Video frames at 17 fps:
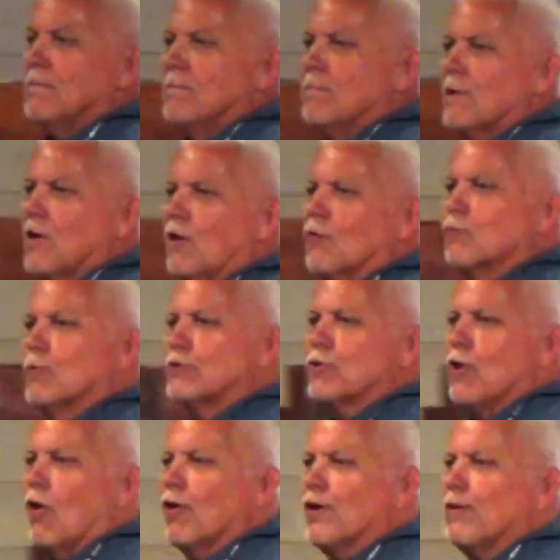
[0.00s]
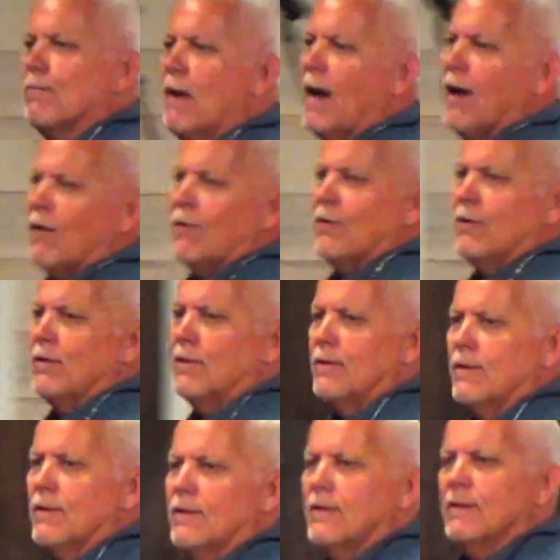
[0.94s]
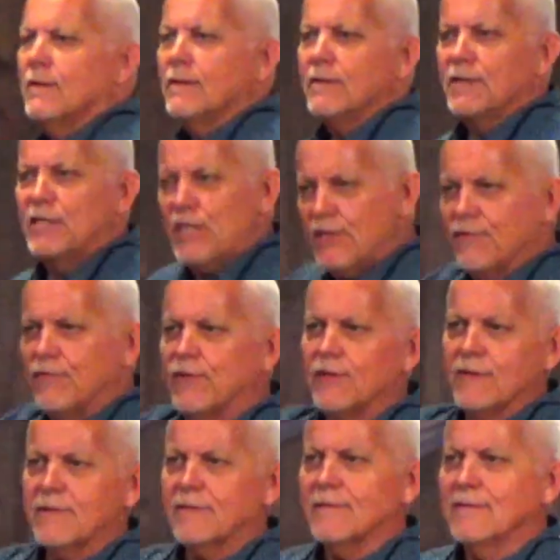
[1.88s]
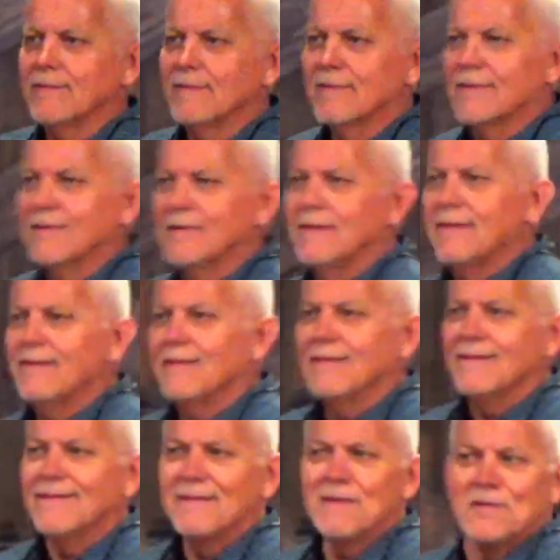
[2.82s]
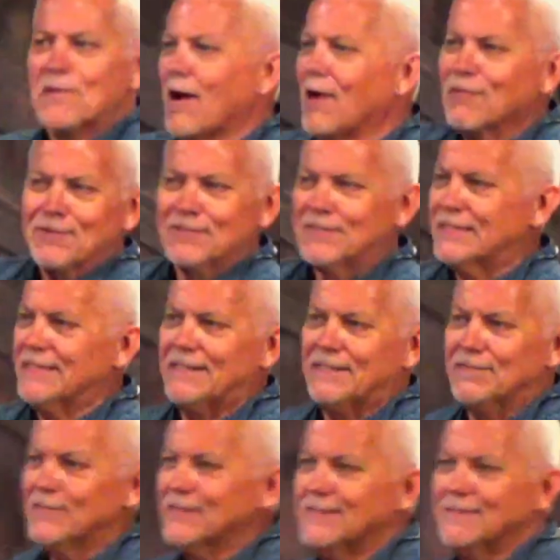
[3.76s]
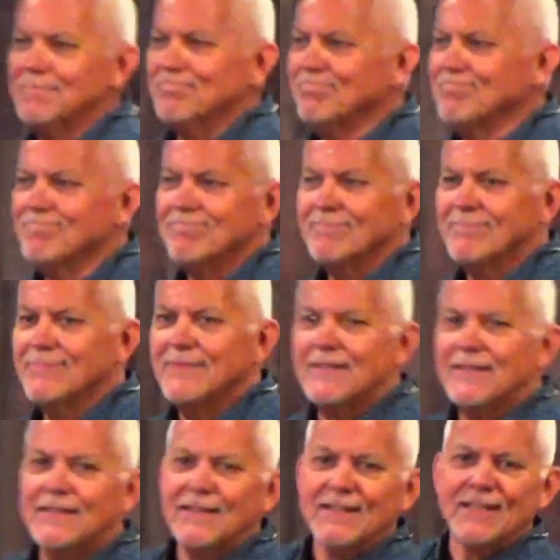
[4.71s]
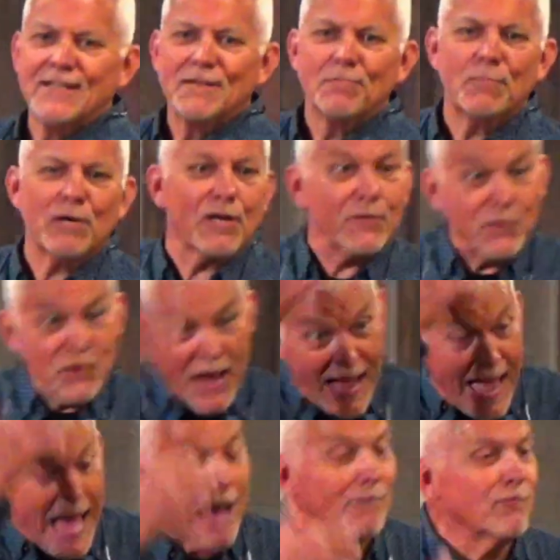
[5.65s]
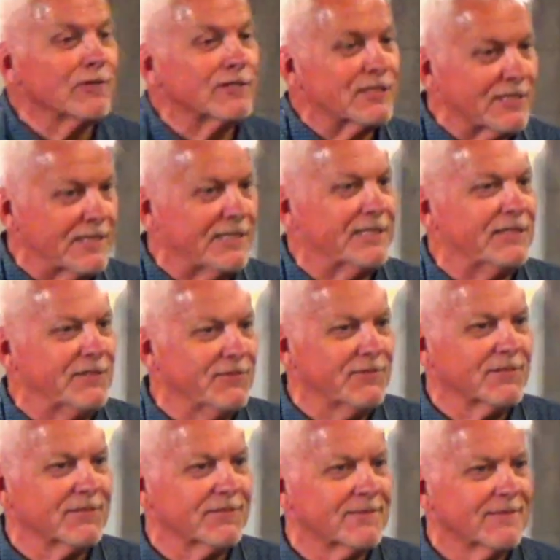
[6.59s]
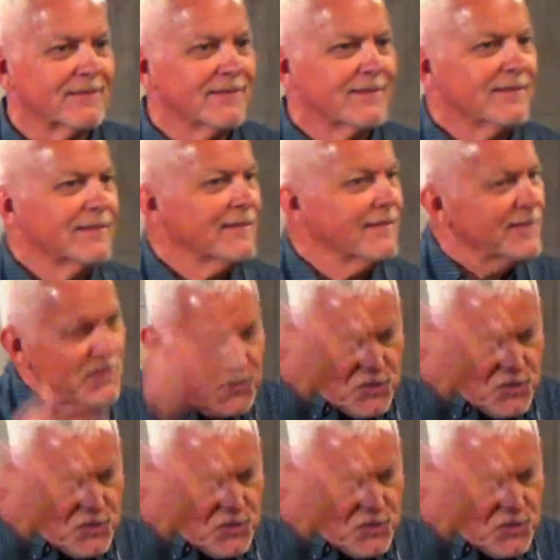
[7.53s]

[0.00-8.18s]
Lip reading: Because we're talking about giving and not receiving. But if you have received, then